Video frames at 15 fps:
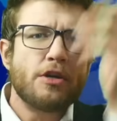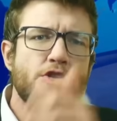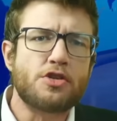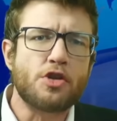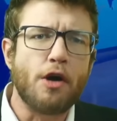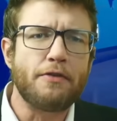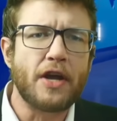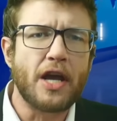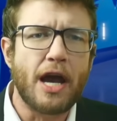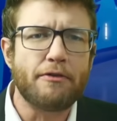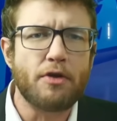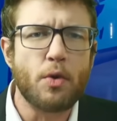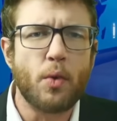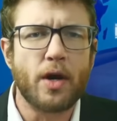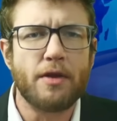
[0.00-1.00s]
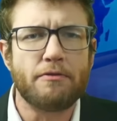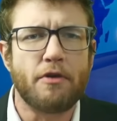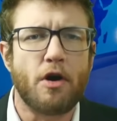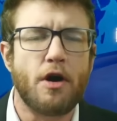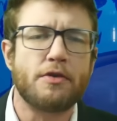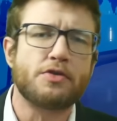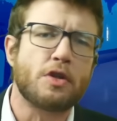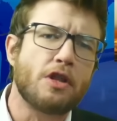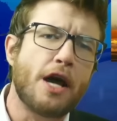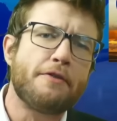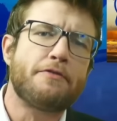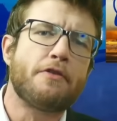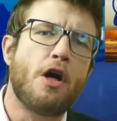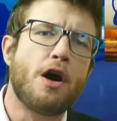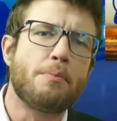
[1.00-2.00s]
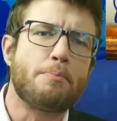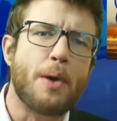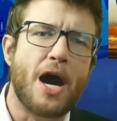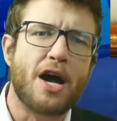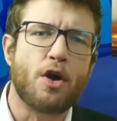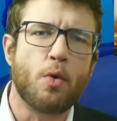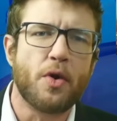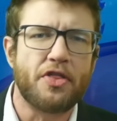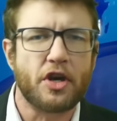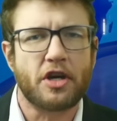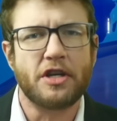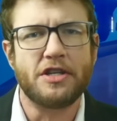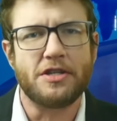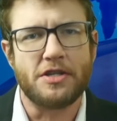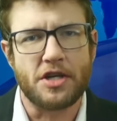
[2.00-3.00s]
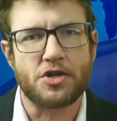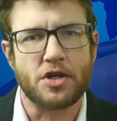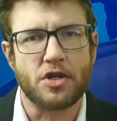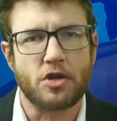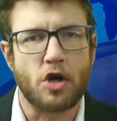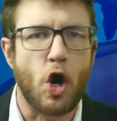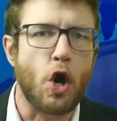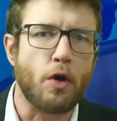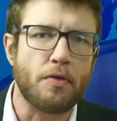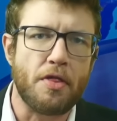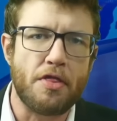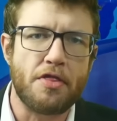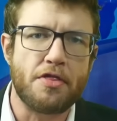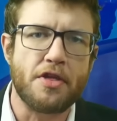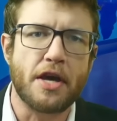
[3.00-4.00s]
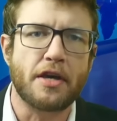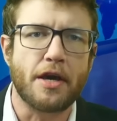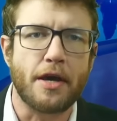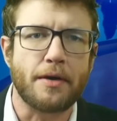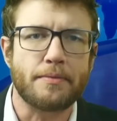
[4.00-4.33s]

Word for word: solving everyone involved's lifelong battle with a condition called thinking.